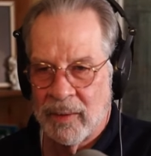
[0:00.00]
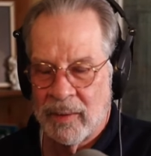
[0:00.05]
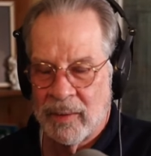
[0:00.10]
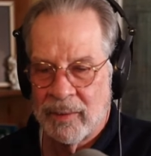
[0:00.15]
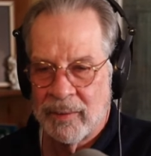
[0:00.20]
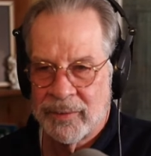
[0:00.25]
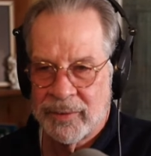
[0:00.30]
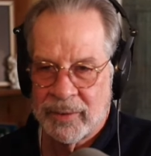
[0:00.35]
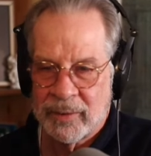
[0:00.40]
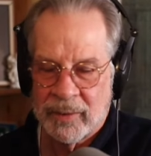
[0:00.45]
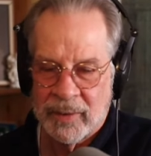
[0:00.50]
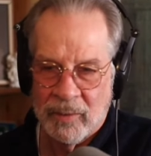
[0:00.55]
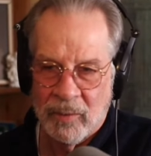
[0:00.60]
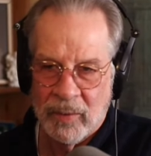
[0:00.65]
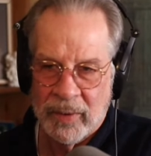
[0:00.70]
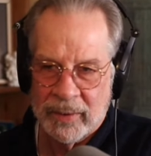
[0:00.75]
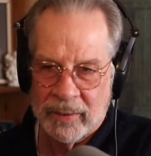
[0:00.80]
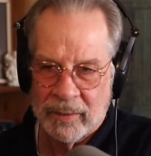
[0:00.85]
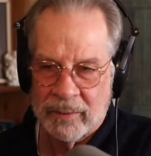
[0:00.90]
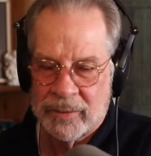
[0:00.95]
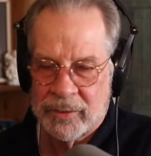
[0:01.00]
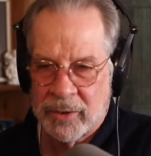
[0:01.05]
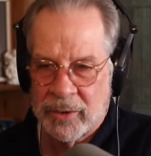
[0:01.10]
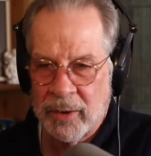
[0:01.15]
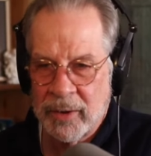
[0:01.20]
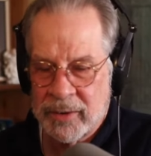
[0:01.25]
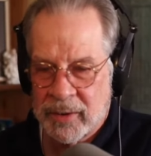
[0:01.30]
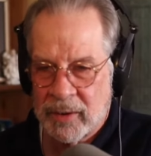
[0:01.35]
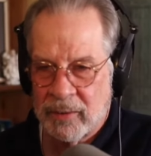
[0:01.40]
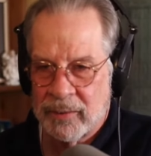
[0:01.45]
Certainly what
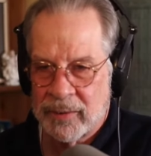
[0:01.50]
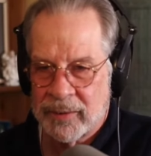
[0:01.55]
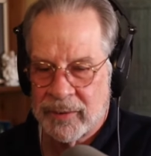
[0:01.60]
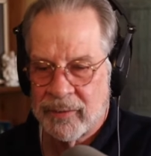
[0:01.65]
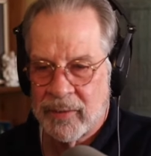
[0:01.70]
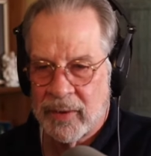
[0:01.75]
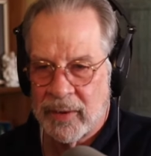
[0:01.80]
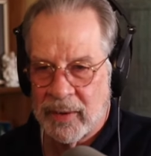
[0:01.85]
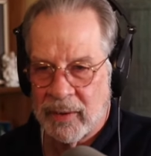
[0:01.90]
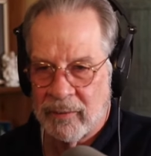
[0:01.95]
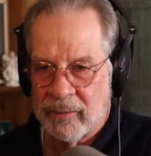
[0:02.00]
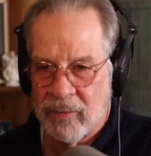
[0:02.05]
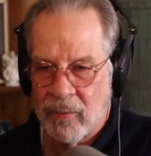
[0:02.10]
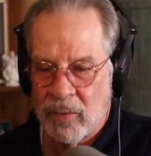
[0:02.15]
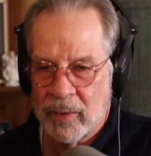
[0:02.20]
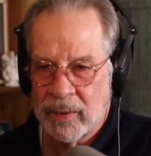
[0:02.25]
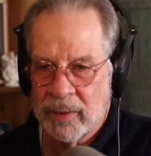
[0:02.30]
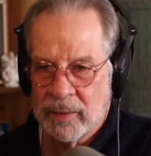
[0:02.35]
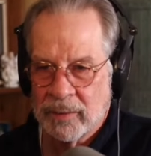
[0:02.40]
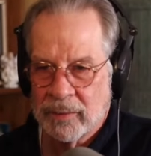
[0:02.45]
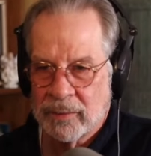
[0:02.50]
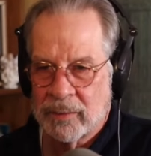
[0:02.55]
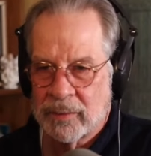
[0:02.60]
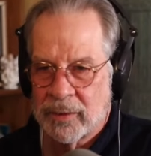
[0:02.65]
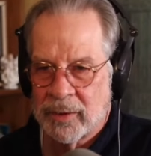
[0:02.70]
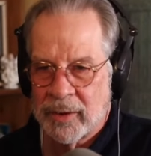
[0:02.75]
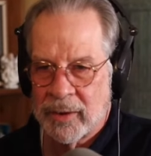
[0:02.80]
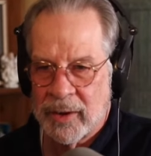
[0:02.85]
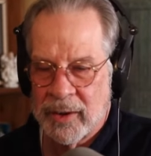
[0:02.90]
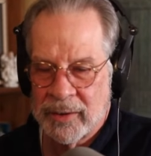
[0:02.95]
Churchill was fronting for
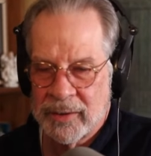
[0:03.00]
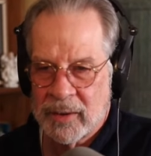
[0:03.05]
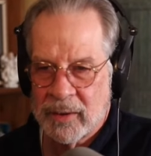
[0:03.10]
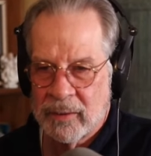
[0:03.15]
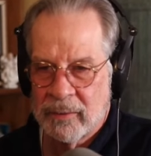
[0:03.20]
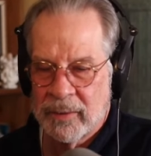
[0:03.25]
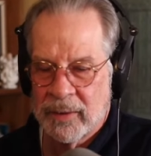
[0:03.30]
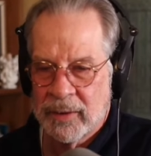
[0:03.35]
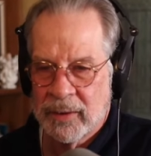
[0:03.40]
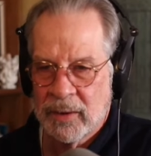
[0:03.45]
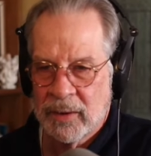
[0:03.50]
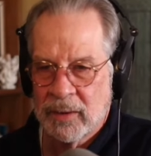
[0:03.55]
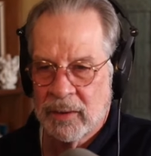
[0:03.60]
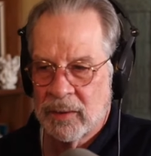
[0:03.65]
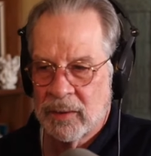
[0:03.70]
during his career.